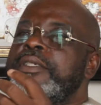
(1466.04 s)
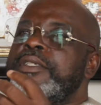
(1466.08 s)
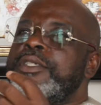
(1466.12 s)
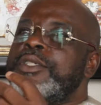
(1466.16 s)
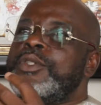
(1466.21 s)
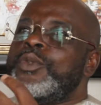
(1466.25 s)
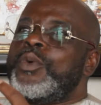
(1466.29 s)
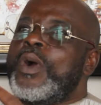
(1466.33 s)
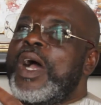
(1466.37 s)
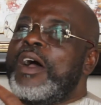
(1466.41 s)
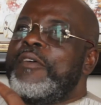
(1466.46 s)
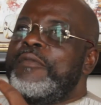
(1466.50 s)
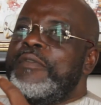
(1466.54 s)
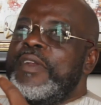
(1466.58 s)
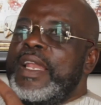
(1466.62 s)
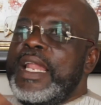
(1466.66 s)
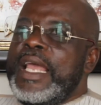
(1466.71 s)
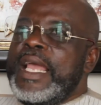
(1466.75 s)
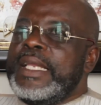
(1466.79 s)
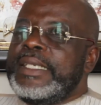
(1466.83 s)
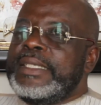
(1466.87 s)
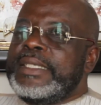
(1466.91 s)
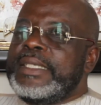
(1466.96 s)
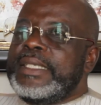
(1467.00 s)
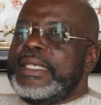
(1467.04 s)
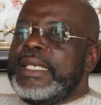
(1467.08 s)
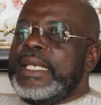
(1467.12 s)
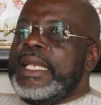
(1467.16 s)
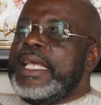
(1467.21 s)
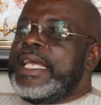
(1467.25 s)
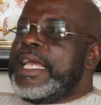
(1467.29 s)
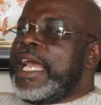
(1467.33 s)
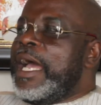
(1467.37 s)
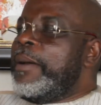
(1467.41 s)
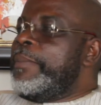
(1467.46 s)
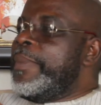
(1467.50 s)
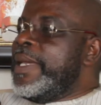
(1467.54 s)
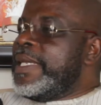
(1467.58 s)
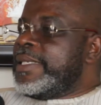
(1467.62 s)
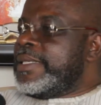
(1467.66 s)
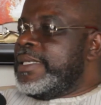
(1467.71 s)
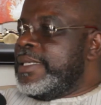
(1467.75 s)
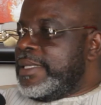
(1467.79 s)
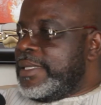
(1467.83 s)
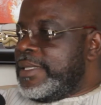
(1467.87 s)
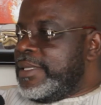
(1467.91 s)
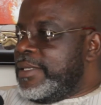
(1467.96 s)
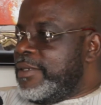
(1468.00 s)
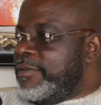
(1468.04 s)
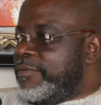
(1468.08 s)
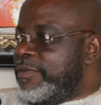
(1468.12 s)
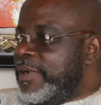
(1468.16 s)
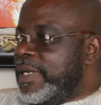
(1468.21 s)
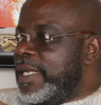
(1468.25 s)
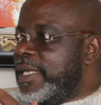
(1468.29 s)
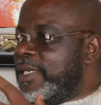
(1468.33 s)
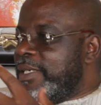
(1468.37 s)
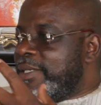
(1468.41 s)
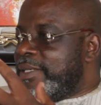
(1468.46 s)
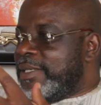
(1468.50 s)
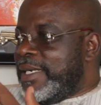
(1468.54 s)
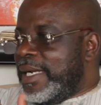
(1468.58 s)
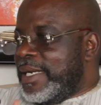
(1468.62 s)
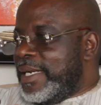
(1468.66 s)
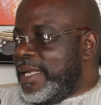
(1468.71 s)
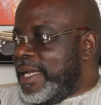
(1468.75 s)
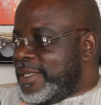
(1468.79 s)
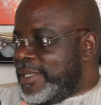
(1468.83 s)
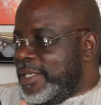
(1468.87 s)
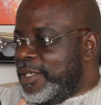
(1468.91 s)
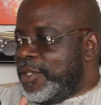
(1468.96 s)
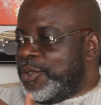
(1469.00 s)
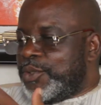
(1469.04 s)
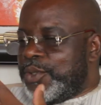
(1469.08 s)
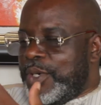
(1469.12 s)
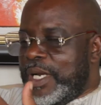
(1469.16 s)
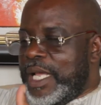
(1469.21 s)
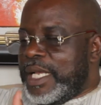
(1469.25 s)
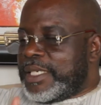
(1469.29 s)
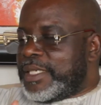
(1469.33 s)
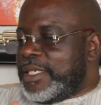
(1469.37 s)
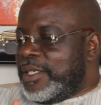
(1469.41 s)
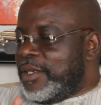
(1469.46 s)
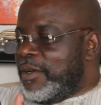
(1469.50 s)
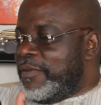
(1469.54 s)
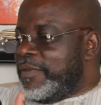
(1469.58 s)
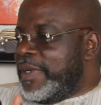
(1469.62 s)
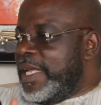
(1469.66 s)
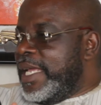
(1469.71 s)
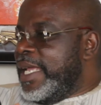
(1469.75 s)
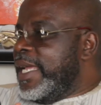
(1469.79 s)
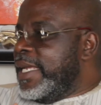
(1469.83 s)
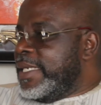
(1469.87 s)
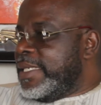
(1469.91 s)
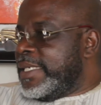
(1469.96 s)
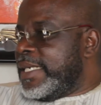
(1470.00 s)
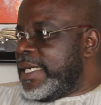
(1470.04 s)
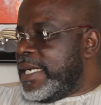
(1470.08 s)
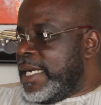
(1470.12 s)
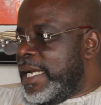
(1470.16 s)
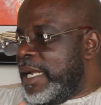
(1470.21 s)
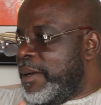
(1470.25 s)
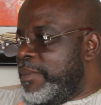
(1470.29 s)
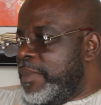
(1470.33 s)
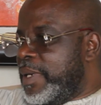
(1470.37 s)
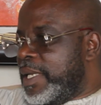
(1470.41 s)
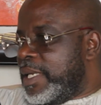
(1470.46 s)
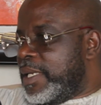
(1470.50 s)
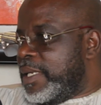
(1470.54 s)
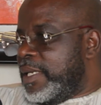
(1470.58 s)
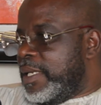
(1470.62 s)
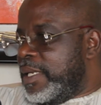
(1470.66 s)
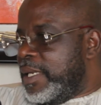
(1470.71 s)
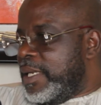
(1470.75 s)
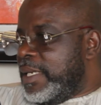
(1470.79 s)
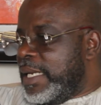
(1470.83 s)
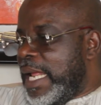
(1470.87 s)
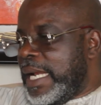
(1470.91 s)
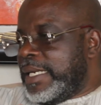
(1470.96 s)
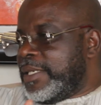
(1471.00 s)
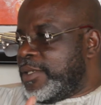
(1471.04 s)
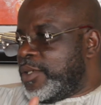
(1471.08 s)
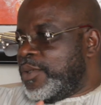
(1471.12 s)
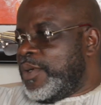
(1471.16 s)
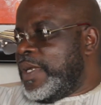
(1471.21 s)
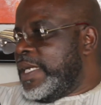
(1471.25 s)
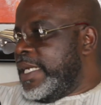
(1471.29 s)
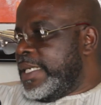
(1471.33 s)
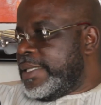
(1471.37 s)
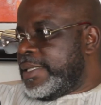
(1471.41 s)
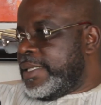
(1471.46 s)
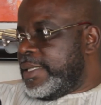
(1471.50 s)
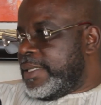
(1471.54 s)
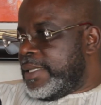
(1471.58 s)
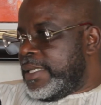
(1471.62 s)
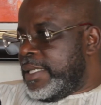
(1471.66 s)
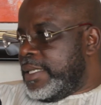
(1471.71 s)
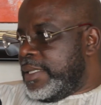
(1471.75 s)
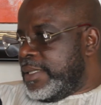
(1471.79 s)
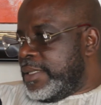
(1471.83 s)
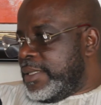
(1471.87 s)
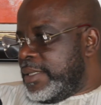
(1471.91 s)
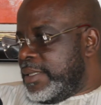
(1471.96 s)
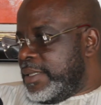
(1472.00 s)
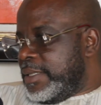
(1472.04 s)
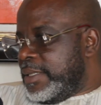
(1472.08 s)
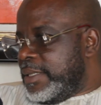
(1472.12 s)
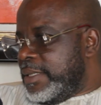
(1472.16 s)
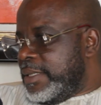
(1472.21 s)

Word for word: you have laid legal basis for the introduction of the 18 Club League. That is non-existence.